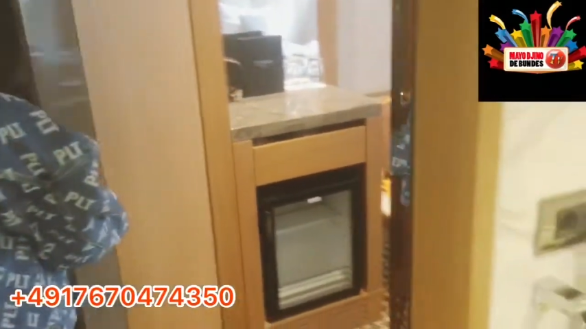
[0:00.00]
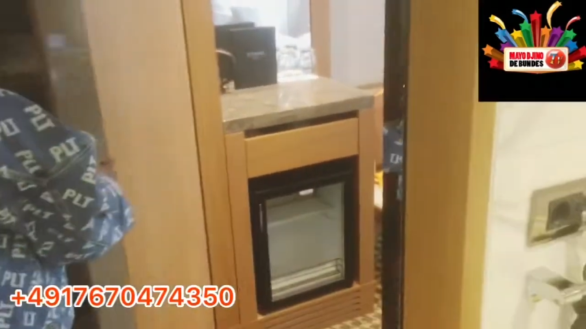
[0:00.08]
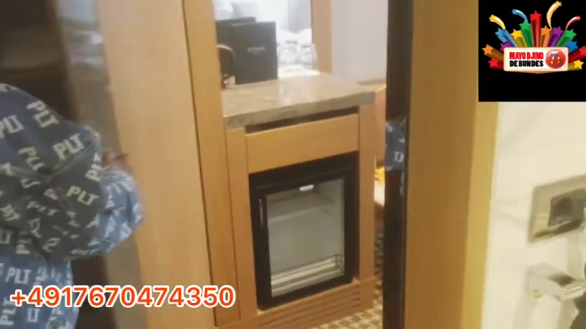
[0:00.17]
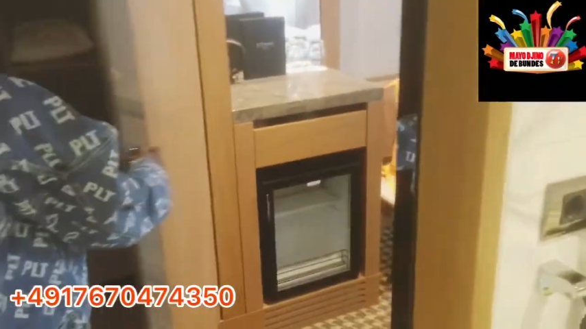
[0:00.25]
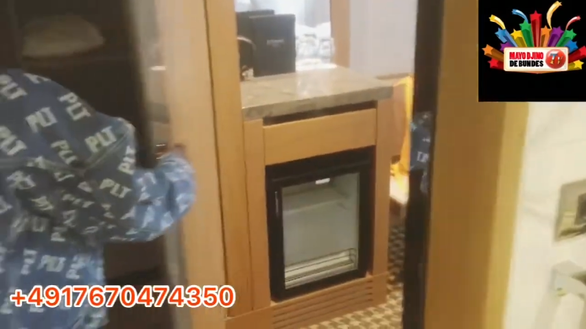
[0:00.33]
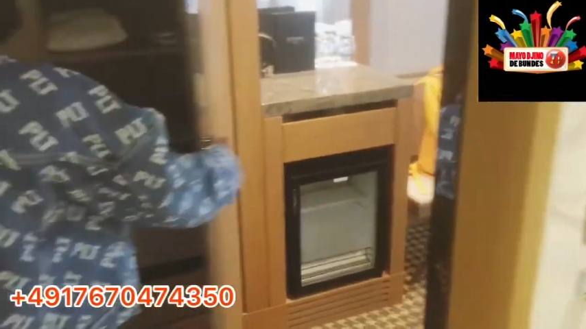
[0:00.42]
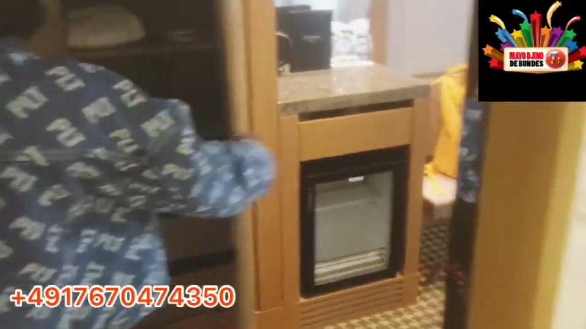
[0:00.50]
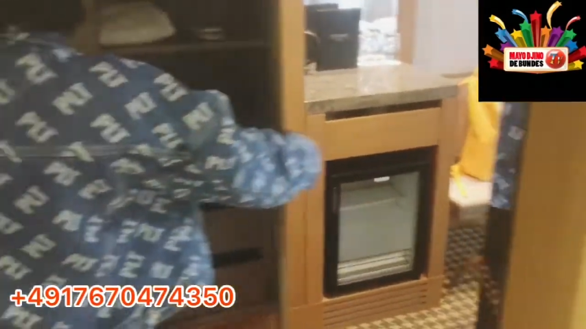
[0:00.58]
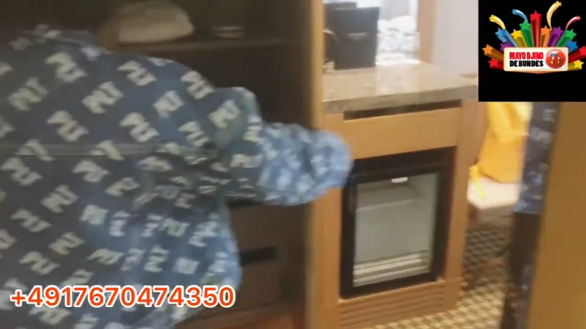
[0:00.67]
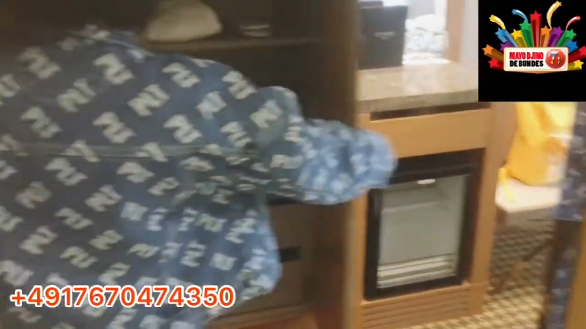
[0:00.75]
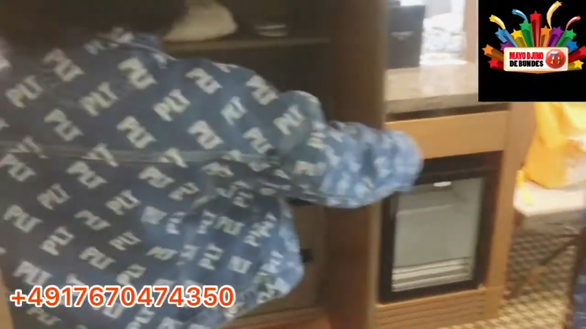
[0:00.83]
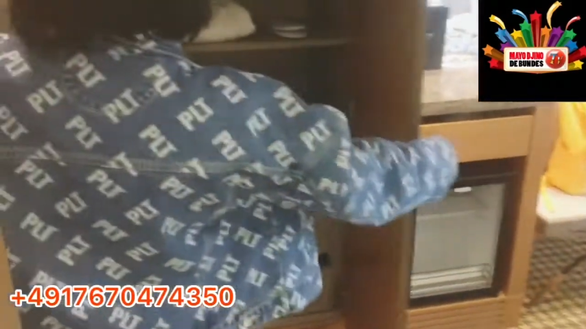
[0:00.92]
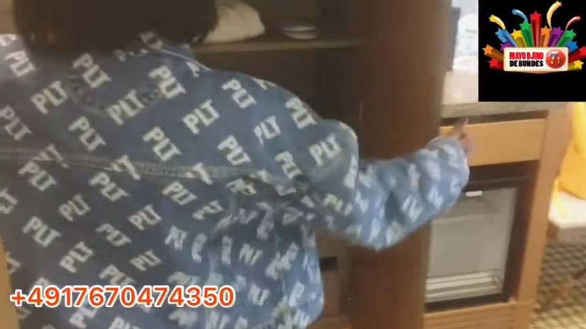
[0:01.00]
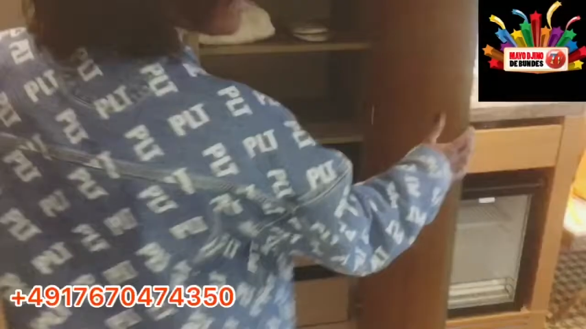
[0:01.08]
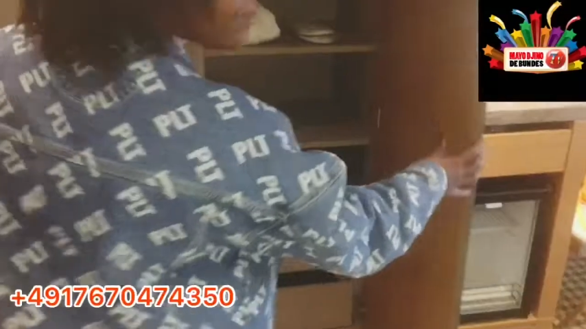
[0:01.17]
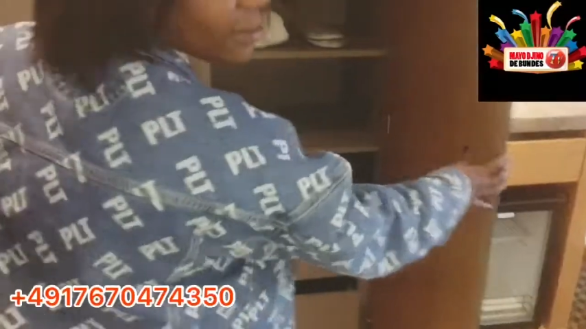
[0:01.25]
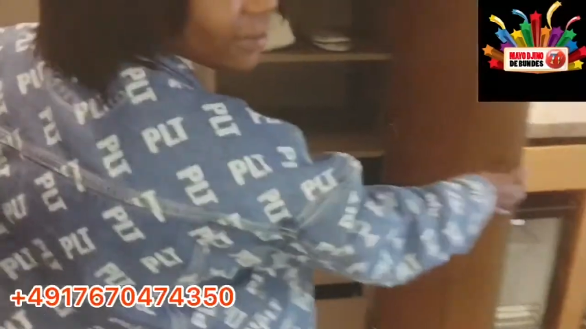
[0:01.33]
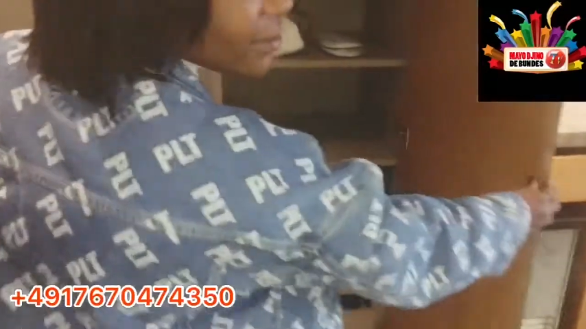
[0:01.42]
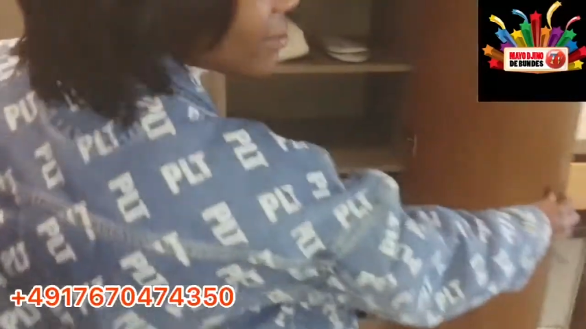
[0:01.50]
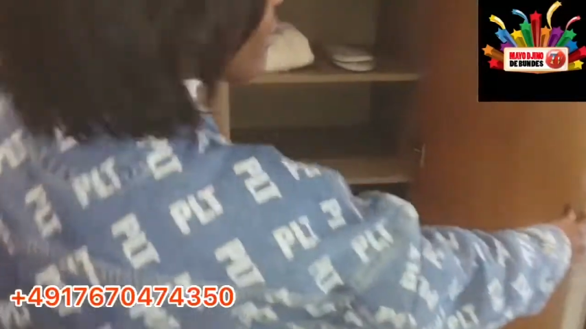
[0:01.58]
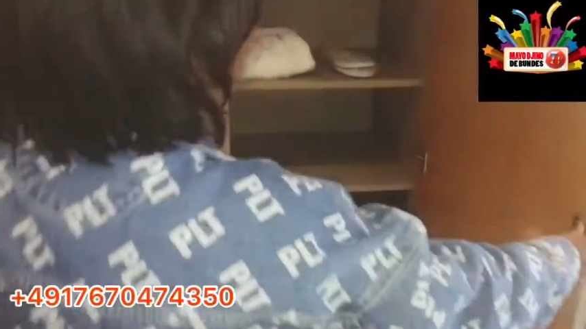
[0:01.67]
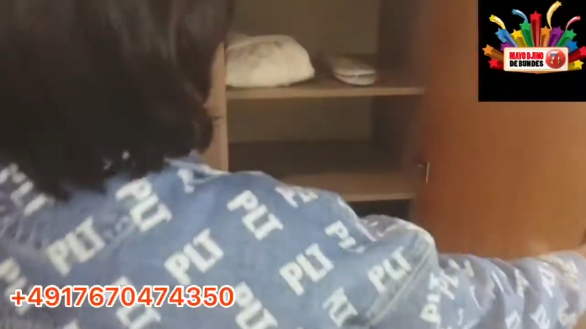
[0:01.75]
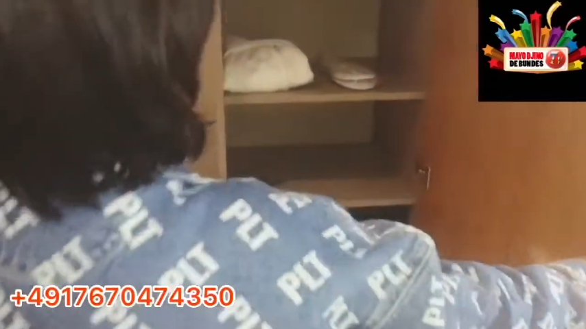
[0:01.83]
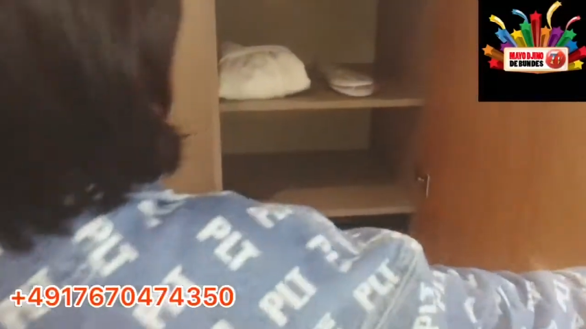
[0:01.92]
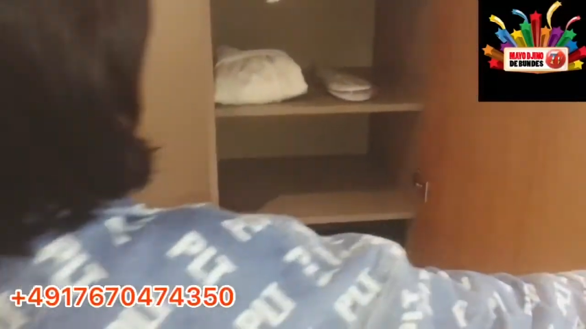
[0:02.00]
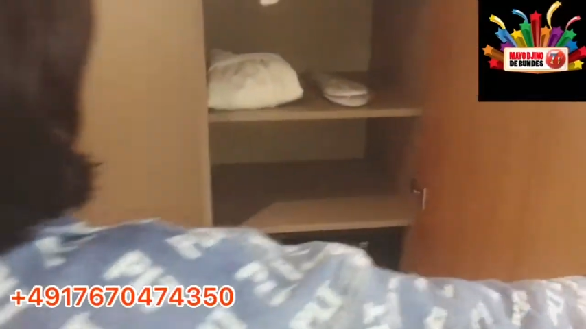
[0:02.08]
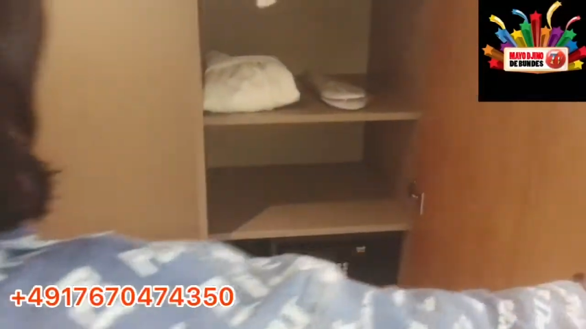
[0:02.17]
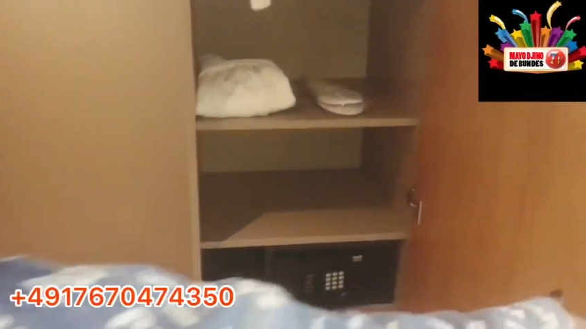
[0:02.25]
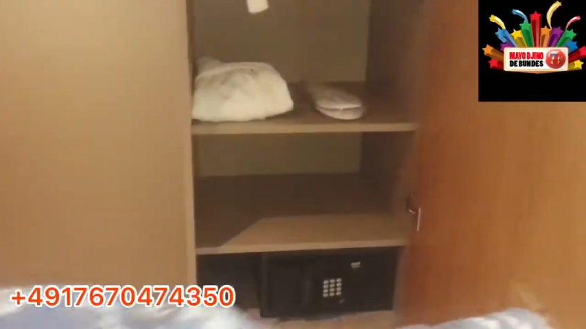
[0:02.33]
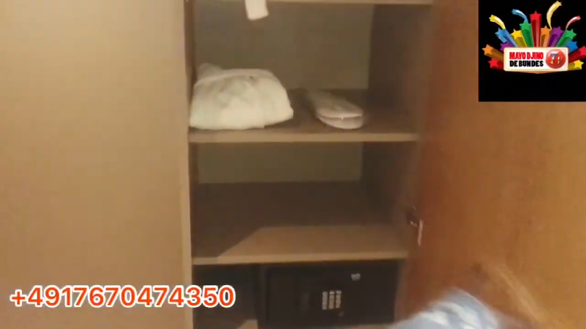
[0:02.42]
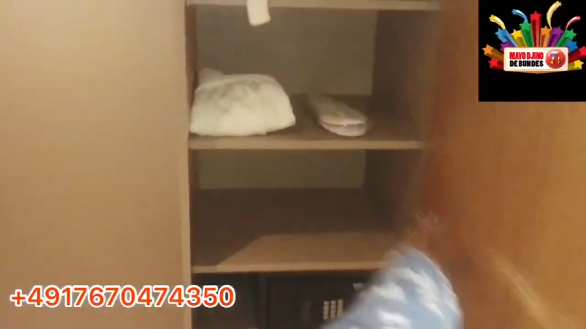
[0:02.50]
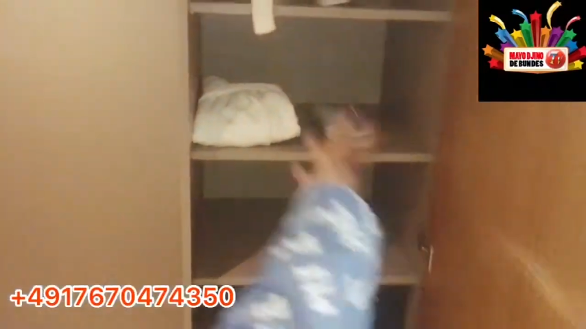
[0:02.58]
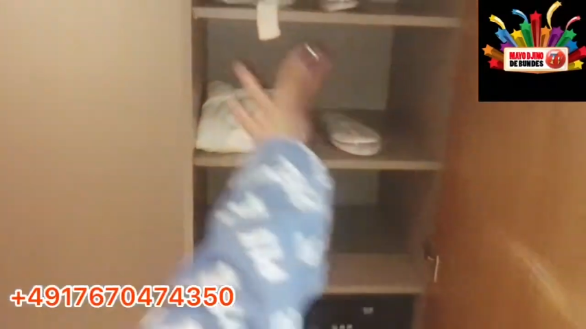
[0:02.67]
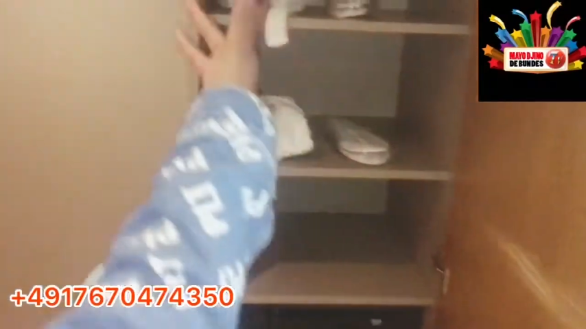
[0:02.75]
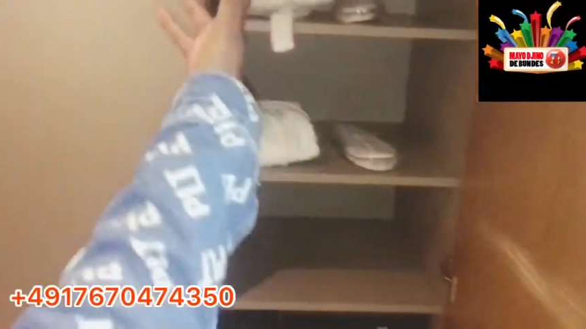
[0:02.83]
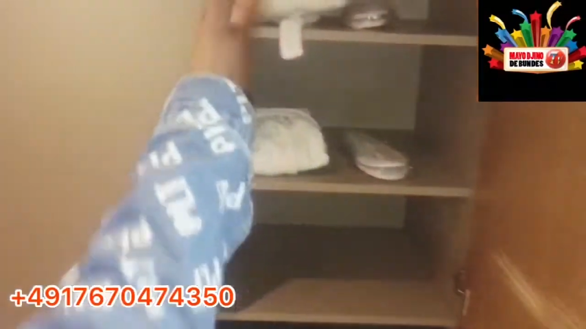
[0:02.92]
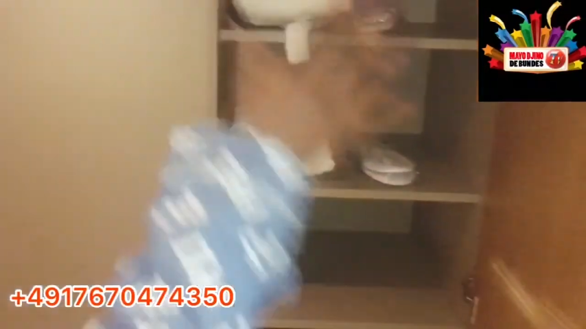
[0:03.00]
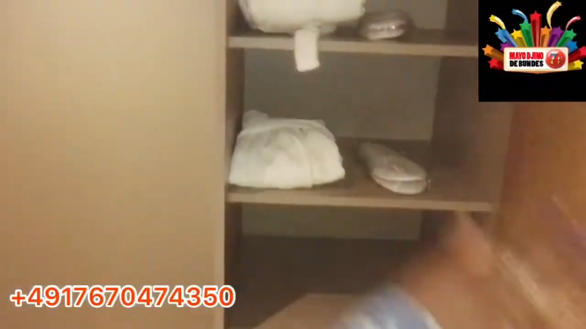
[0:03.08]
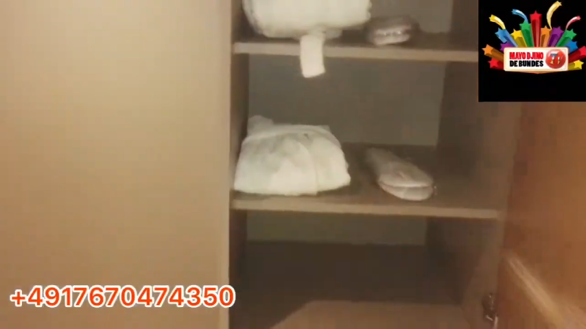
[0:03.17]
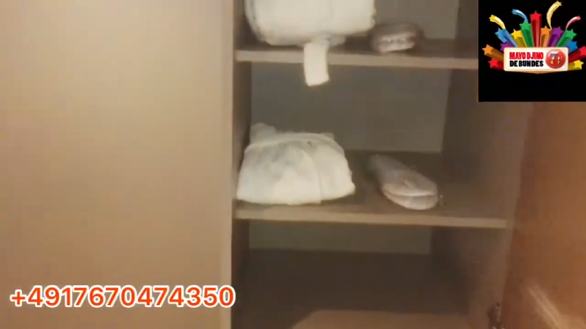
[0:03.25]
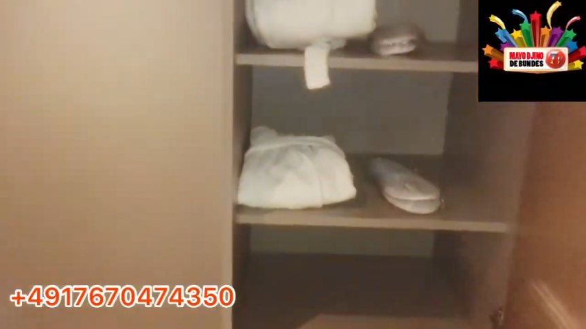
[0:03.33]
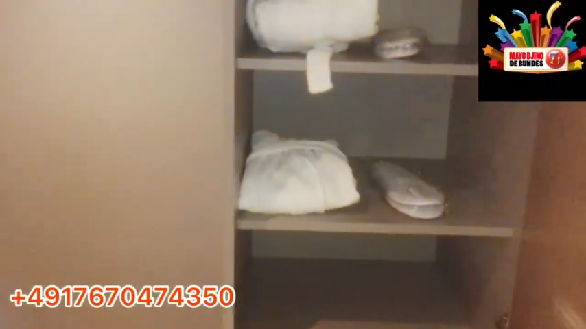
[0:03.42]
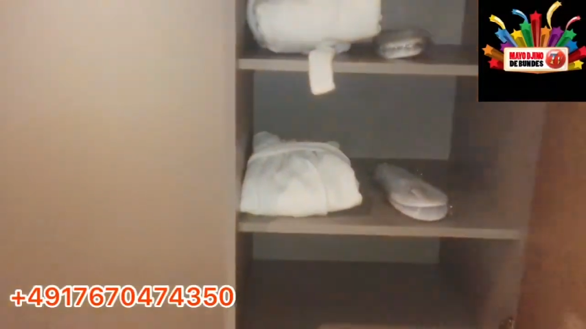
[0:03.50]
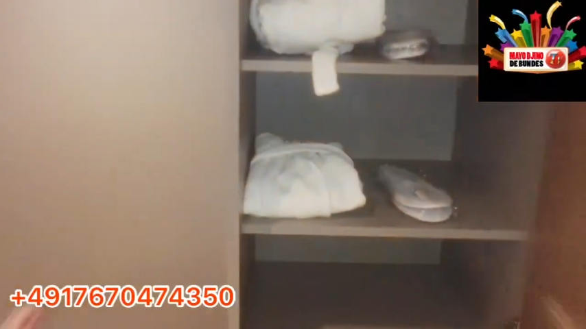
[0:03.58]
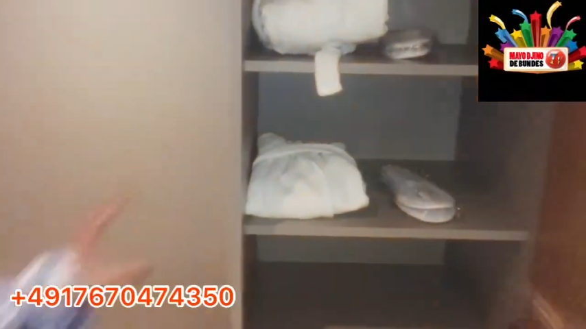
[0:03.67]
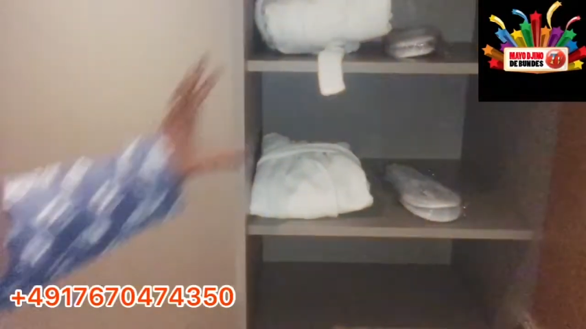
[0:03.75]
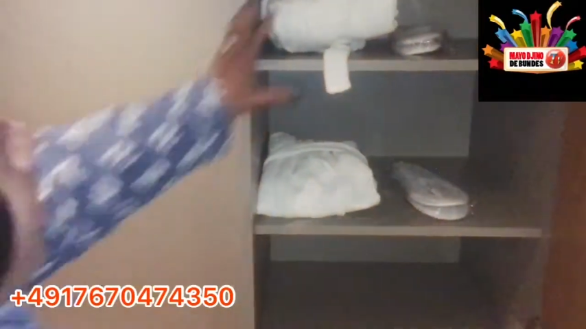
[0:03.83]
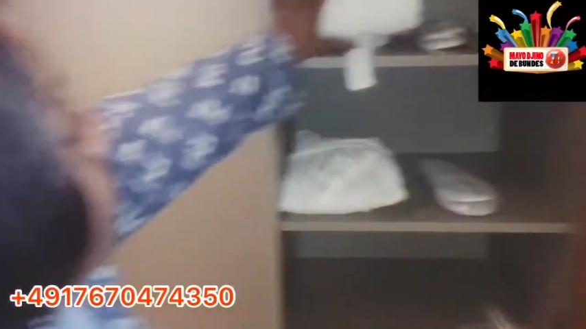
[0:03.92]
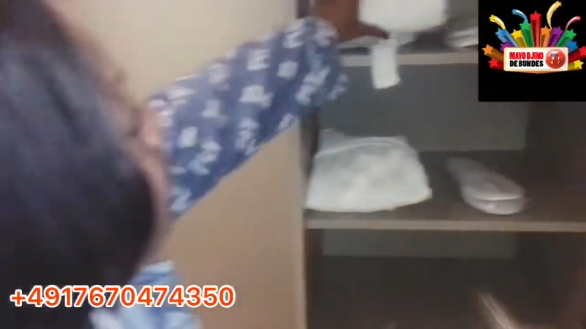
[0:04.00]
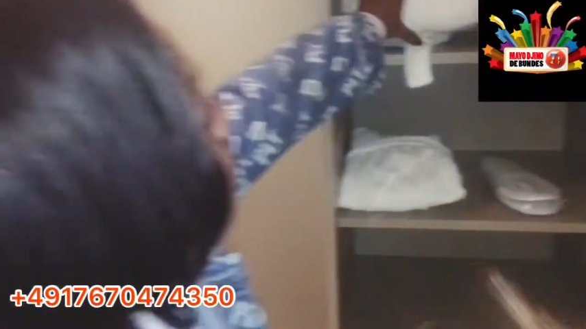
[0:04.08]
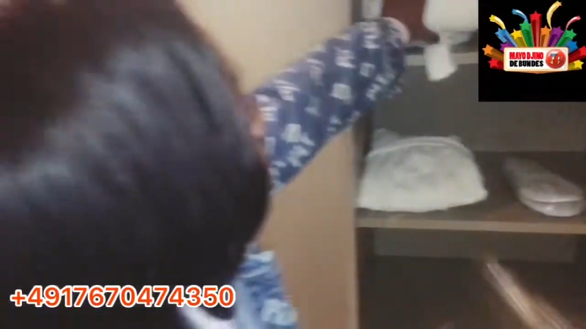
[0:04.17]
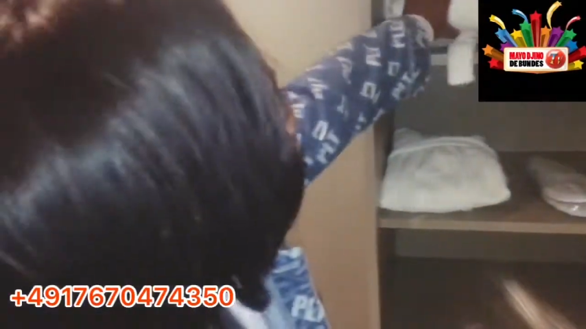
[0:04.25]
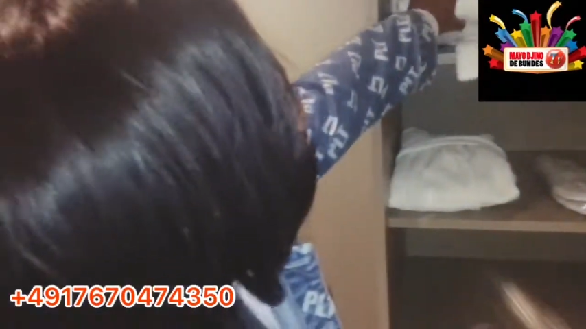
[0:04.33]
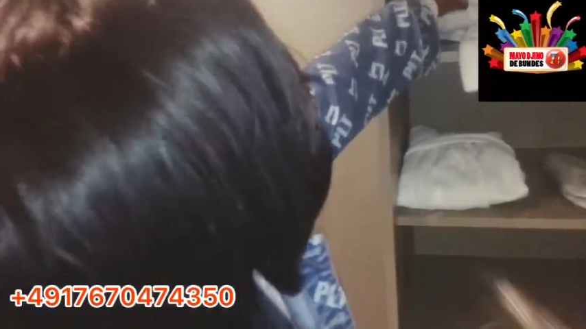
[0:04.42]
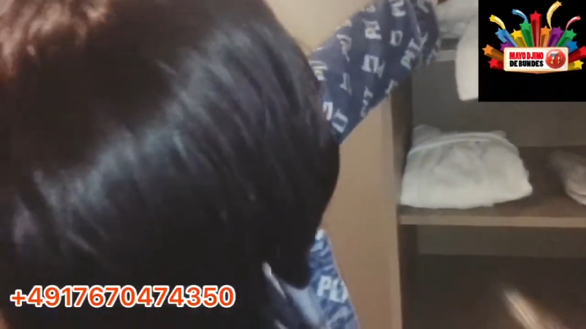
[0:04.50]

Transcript: (no speaker visible)